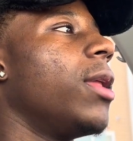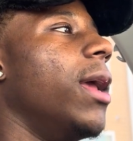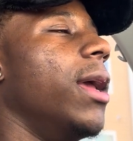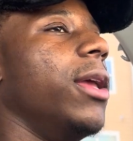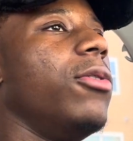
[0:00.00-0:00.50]

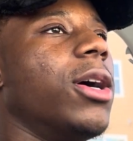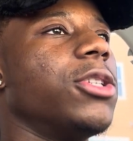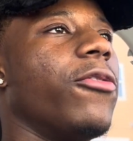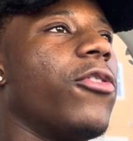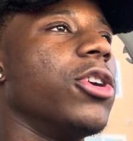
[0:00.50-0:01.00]
And you got
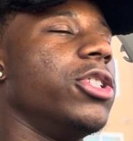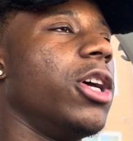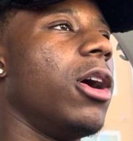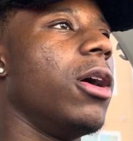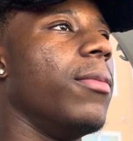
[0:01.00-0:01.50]
your first
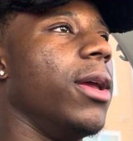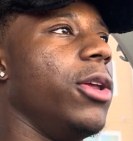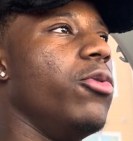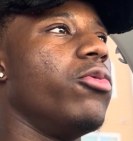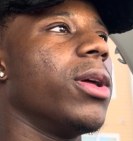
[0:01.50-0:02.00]
job and
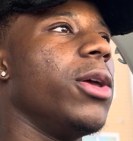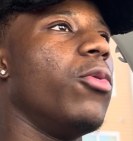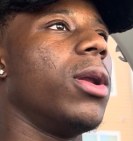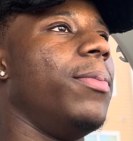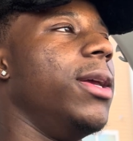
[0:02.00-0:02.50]
you really
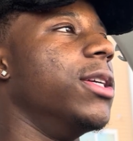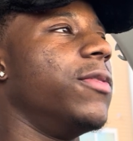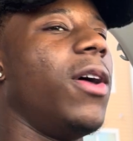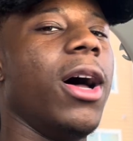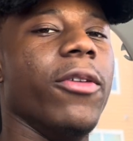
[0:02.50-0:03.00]
want a
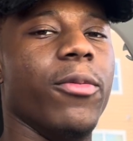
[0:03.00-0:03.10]
PS5.